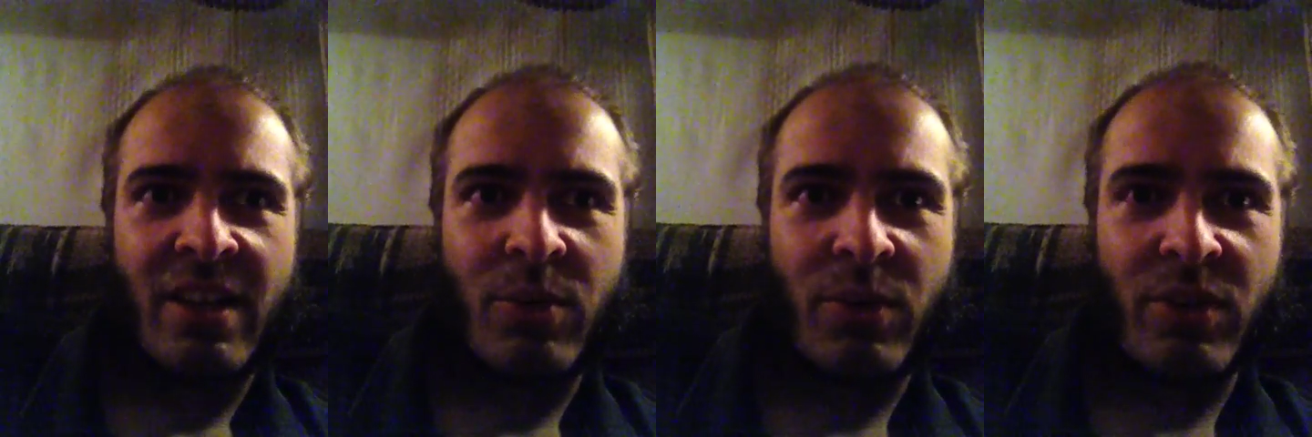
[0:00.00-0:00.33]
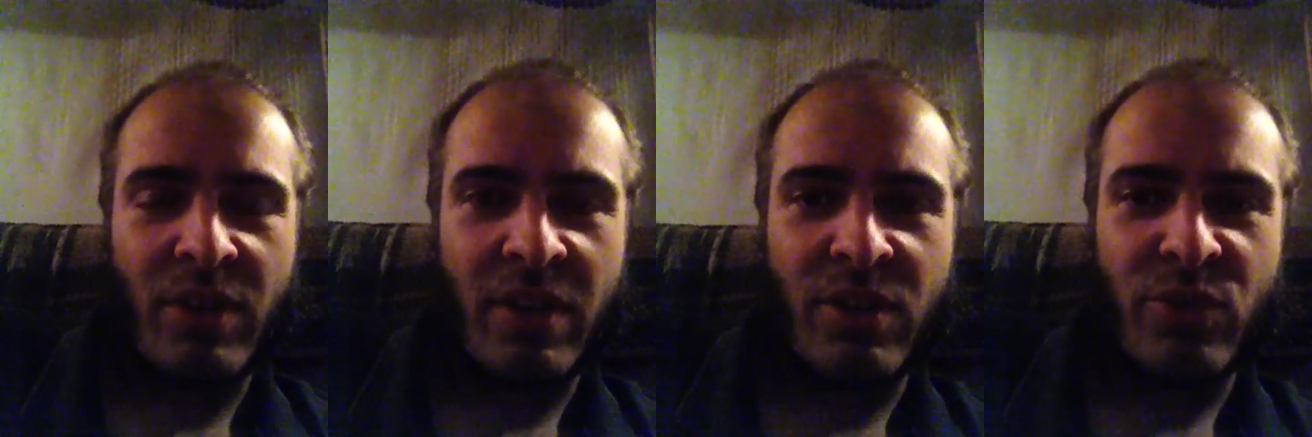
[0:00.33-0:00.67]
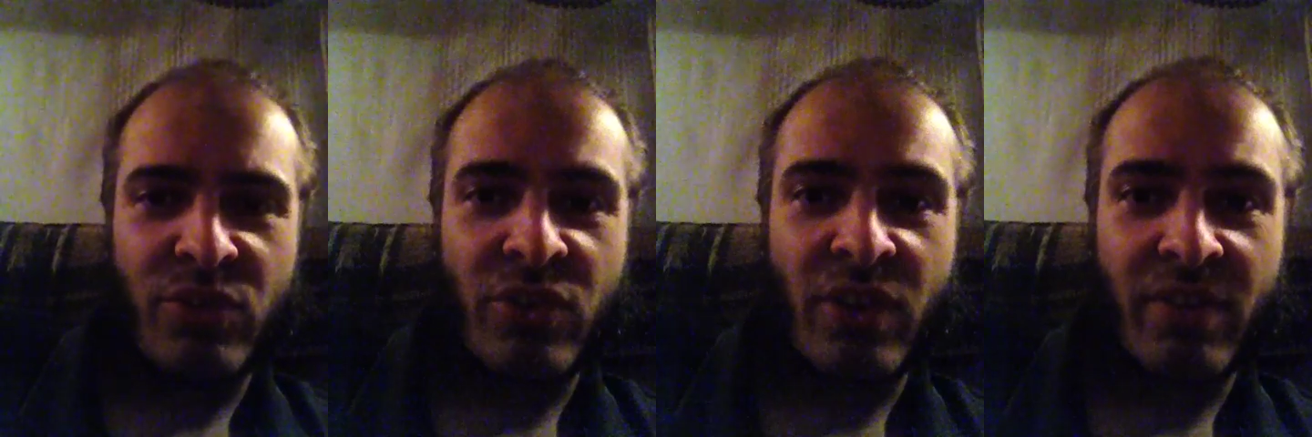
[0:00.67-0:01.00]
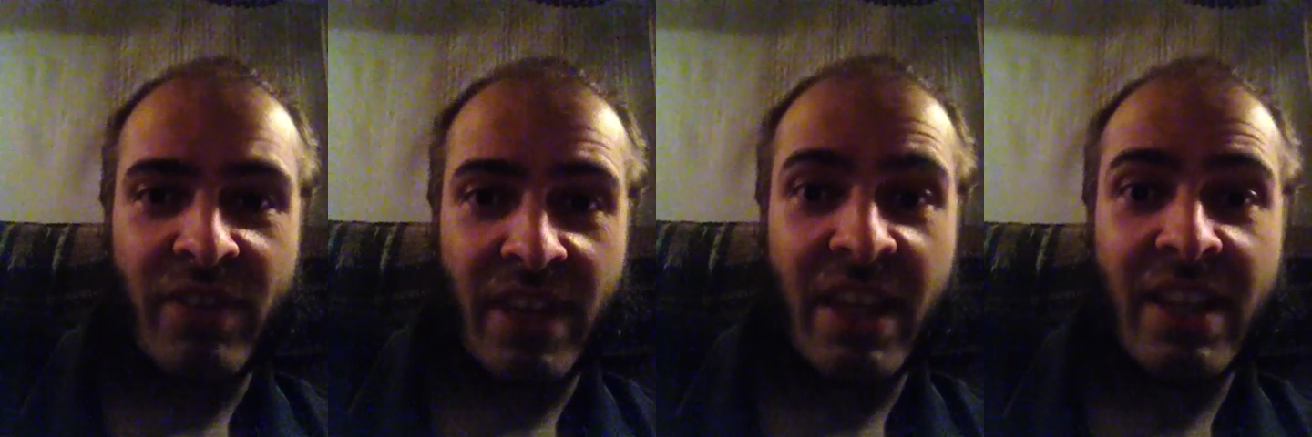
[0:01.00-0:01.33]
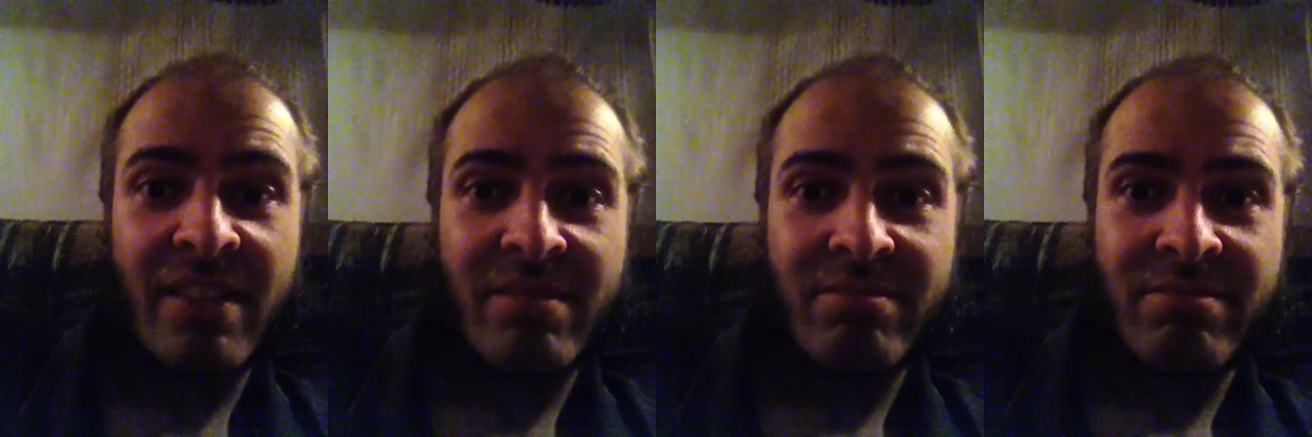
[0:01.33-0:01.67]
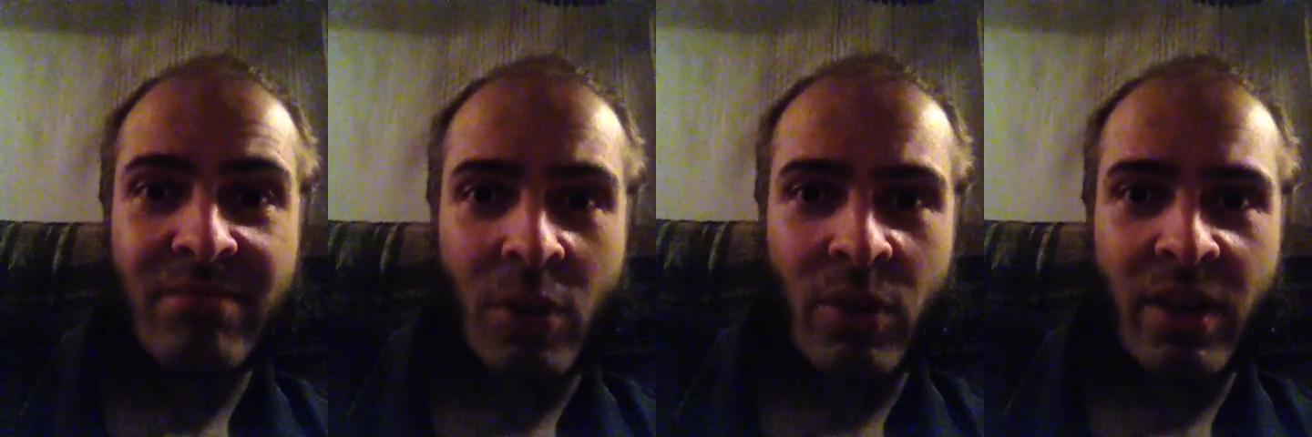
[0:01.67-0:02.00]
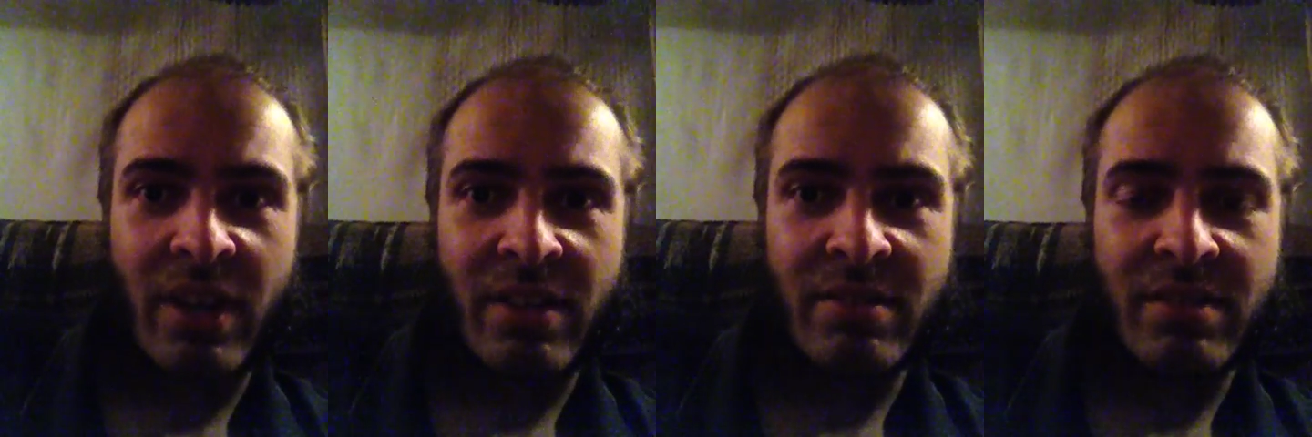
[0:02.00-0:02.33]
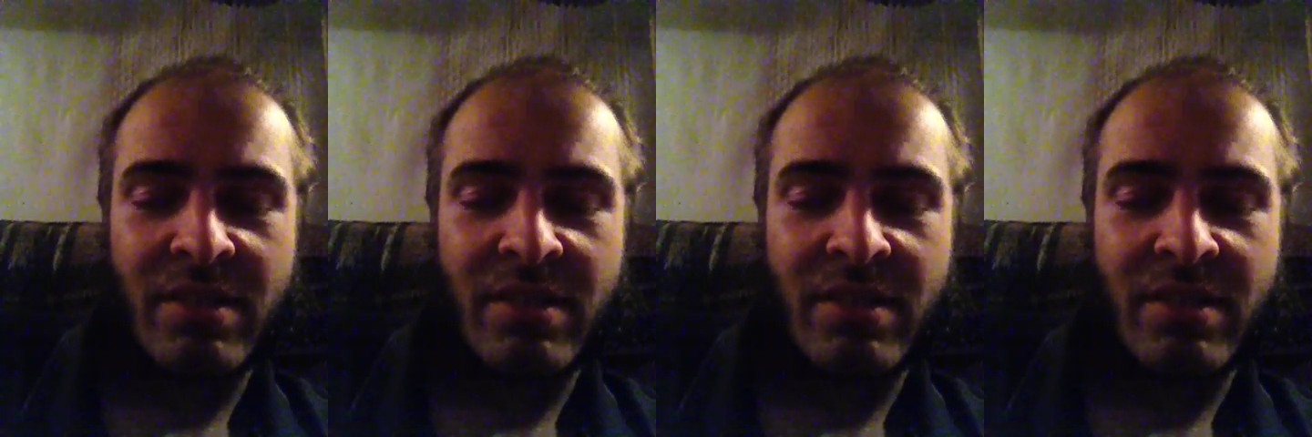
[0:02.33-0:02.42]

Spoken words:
What you need to do is turn off the heat. Okay.